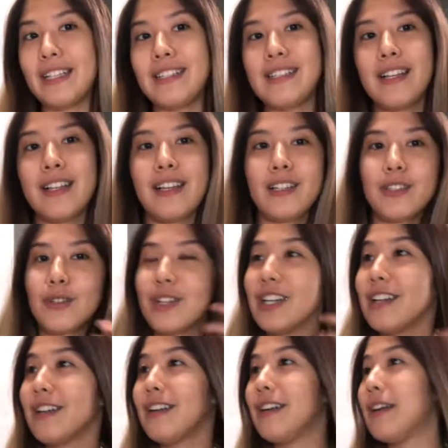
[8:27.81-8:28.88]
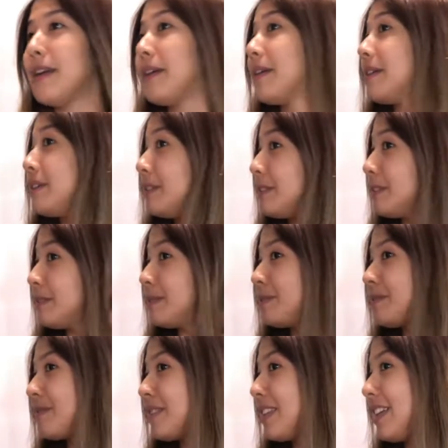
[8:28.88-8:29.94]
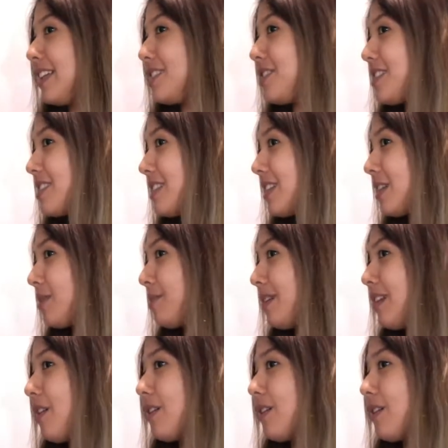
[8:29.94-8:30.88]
It's not that short. It's just a little bit.